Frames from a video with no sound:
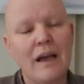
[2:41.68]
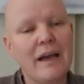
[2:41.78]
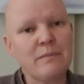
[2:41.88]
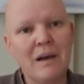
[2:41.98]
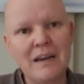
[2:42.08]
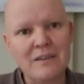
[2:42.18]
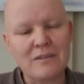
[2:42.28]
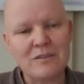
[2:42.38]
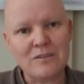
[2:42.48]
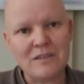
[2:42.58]
add my
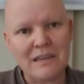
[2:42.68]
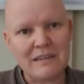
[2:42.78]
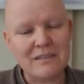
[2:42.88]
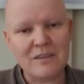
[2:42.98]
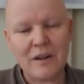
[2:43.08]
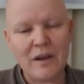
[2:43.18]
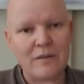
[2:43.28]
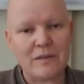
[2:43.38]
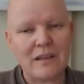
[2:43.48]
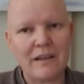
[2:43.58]
little 2 cents, you know,
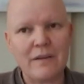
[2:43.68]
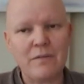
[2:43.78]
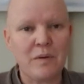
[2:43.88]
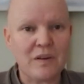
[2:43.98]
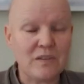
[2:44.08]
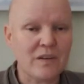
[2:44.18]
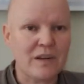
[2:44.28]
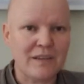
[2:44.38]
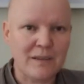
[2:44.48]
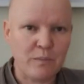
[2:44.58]
it's like everybody's
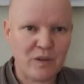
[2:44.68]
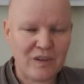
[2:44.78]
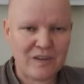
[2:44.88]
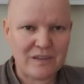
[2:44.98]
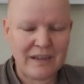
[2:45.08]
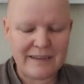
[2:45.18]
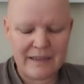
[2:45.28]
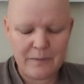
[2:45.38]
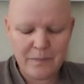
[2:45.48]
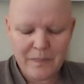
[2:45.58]
got a knitting podcast
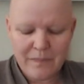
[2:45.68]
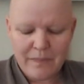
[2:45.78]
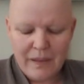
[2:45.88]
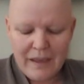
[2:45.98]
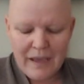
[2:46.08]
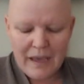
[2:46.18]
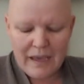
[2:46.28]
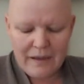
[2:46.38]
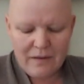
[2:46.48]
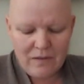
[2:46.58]
lately.
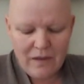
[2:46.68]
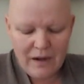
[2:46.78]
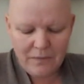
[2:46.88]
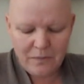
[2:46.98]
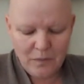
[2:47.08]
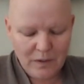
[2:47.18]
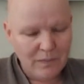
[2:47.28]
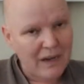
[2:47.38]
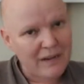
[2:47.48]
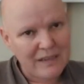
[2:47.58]
And then I thought
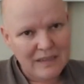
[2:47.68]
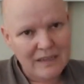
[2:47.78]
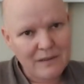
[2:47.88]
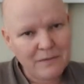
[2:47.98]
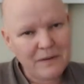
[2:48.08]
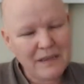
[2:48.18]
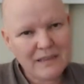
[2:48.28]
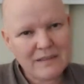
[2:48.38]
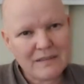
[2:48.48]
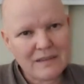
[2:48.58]
about it, and the thing
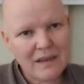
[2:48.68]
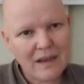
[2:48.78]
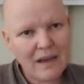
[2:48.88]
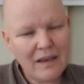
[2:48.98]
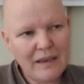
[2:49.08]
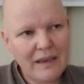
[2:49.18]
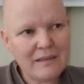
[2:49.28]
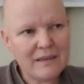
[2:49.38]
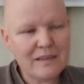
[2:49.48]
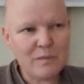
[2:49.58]
is,
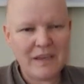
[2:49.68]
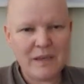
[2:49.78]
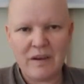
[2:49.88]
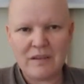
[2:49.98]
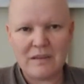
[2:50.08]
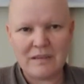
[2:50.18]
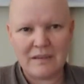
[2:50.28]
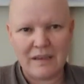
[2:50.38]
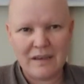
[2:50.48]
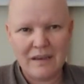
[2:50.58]
yes, I speak about
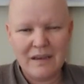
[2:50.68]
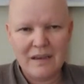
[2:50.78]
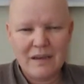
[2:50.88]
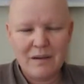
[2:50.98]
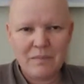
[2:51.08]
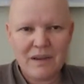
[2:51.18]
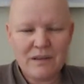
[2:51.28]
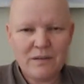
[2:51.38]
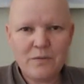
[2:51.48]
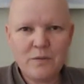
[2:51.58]
knitting,
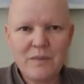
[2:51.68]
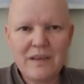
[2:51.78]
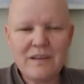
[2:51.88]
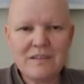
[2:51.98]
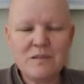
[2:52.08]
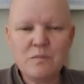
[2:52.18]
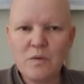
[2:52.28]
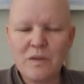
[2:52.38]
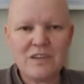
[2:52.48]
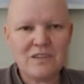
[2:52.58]
but for me this is
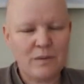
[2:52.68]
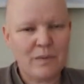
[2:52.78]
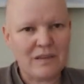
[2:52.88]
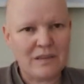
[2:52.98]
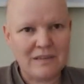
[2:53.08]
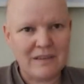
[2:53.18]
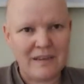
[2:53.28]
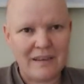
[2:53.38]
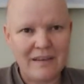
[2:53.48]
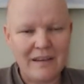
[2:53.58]
more than just about
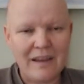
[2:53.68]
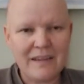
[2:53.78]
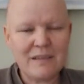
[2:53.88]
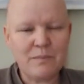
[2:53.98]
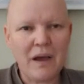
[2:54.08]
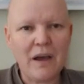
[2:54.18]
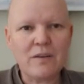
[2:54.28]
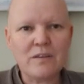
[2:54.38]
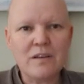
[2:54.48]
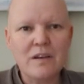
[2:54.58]
knitting. It's
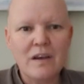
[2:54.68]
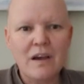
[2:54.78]
about